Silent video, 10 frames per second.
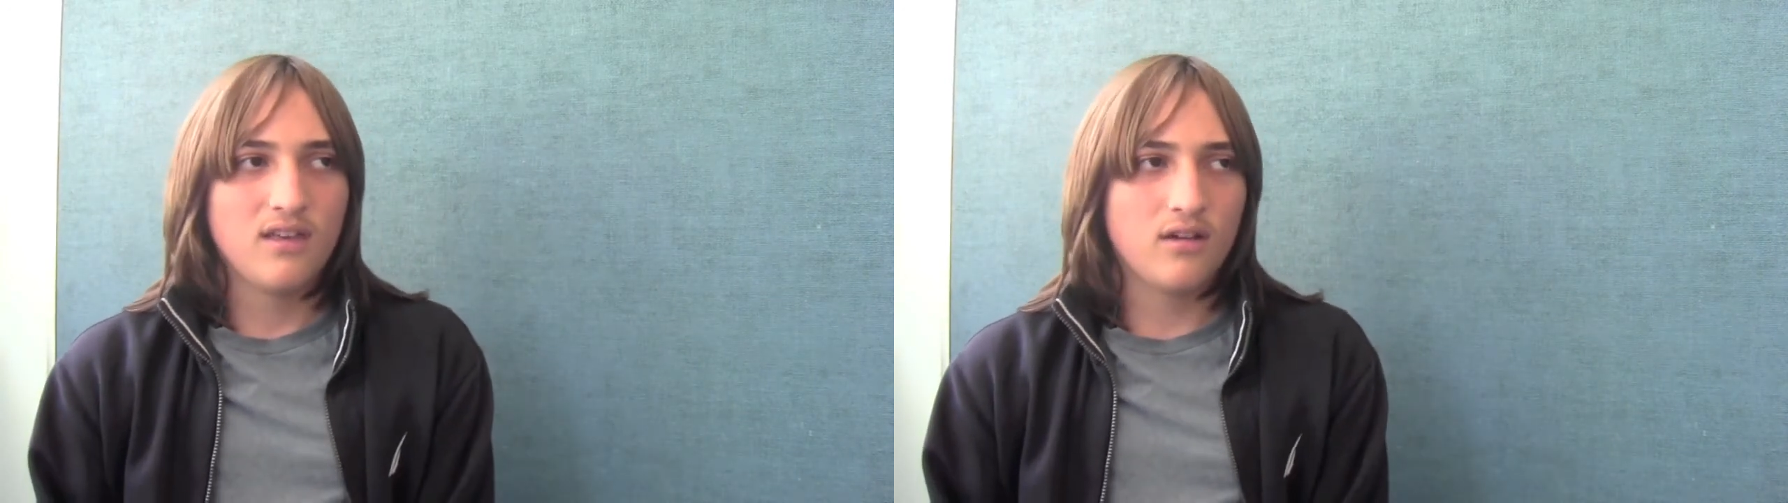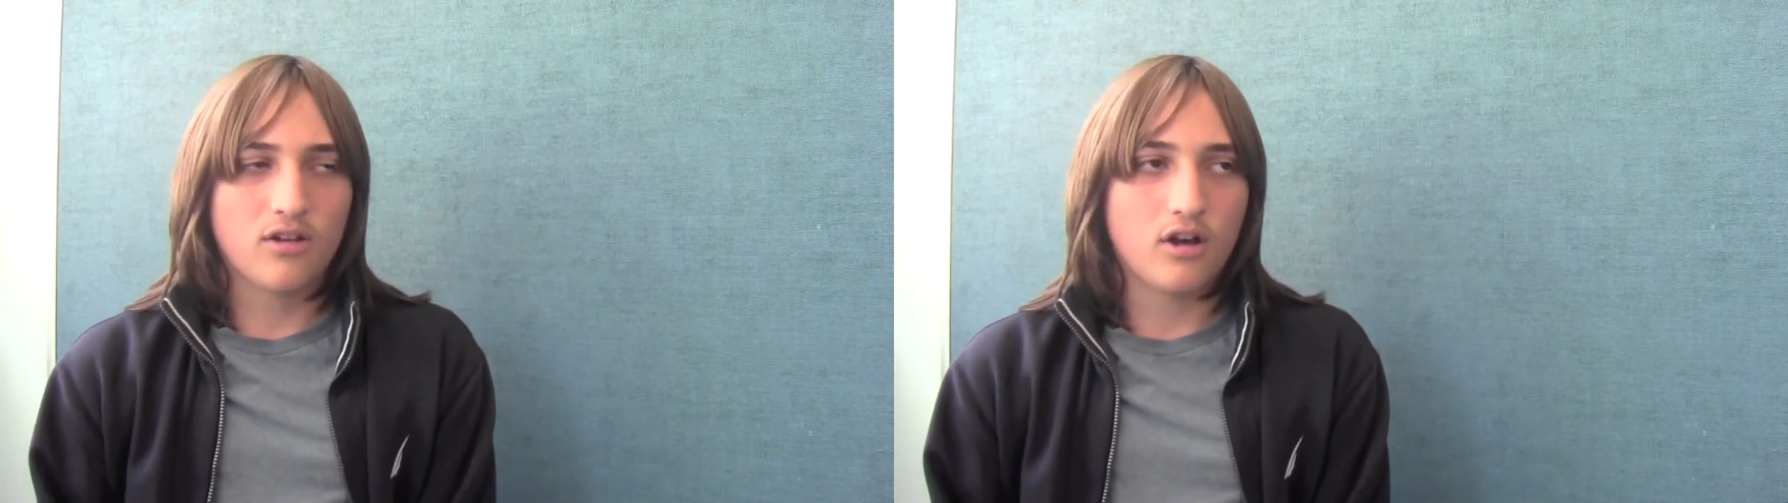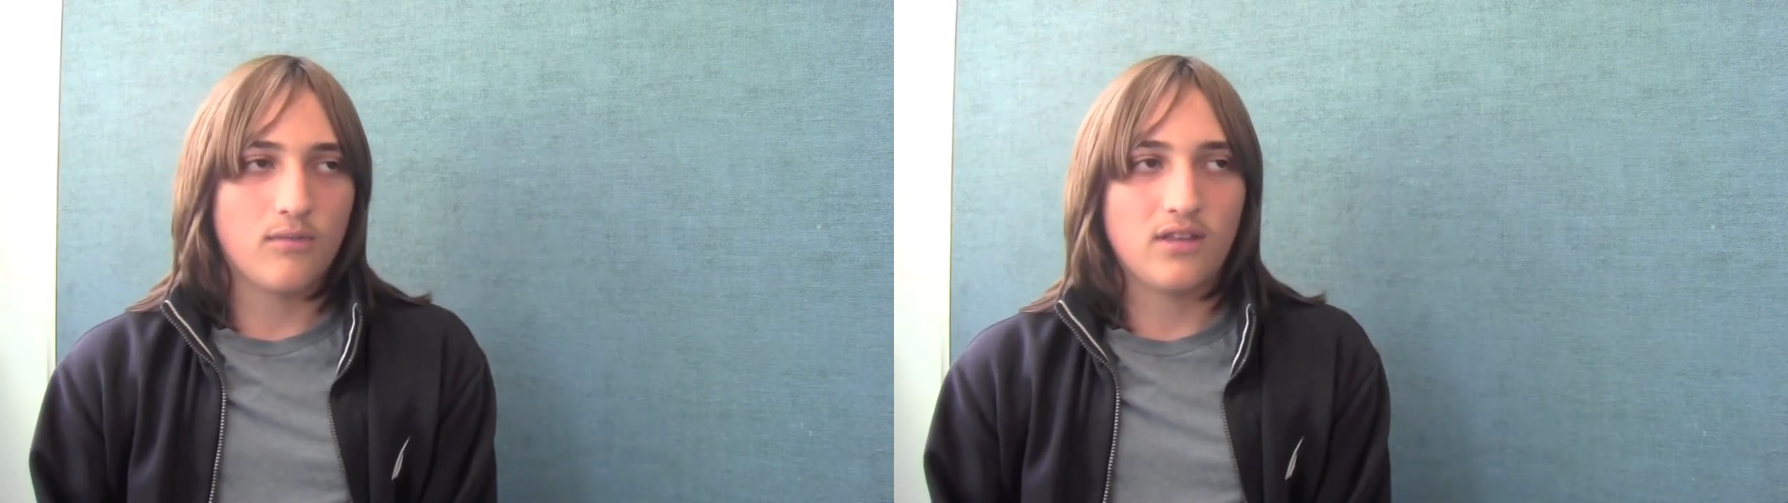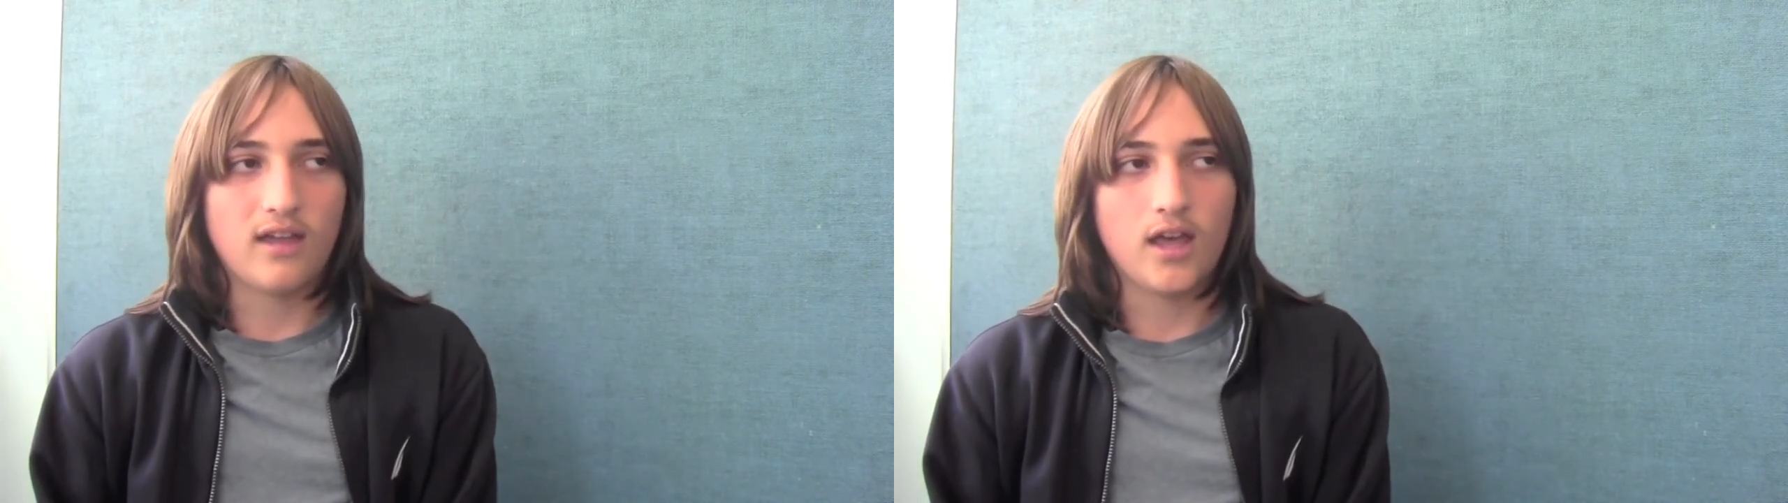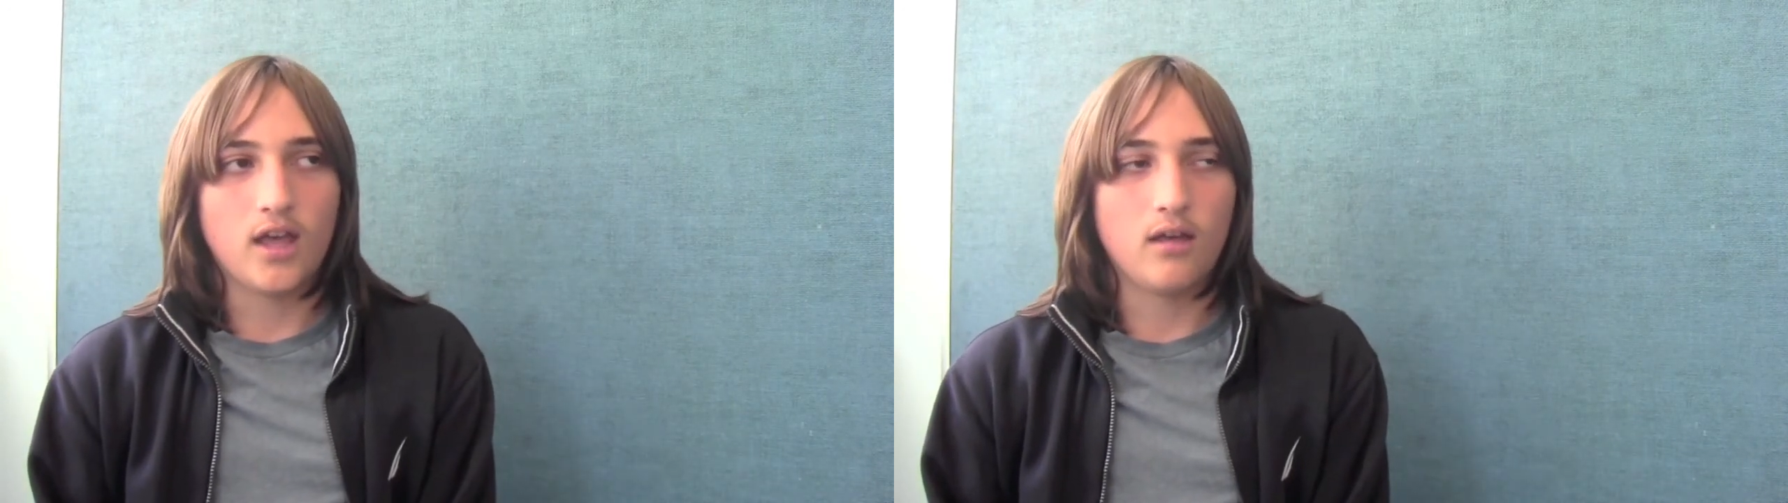you know, call me
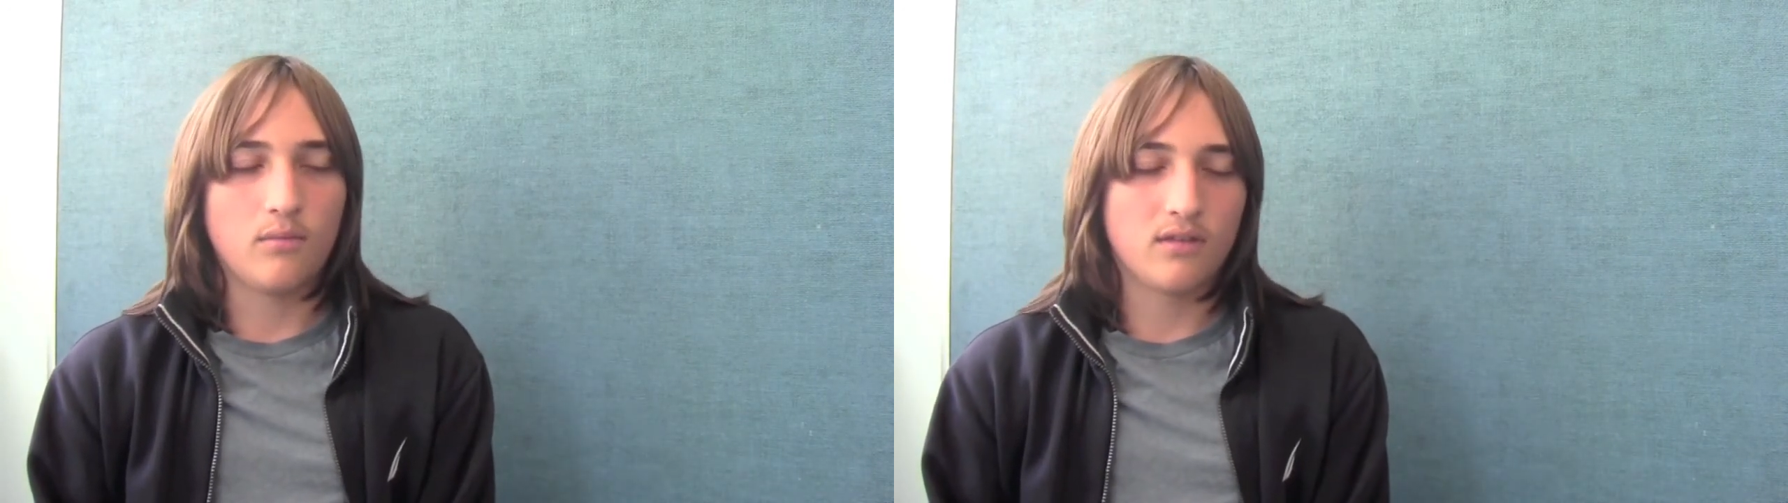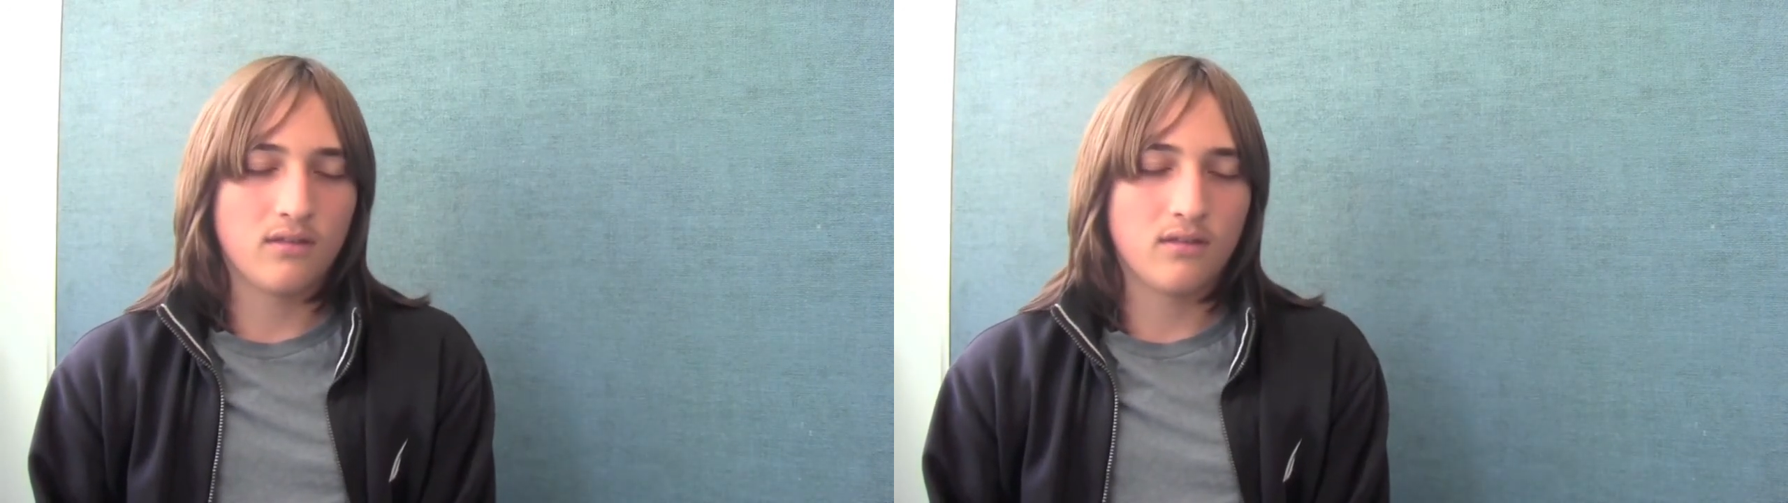names.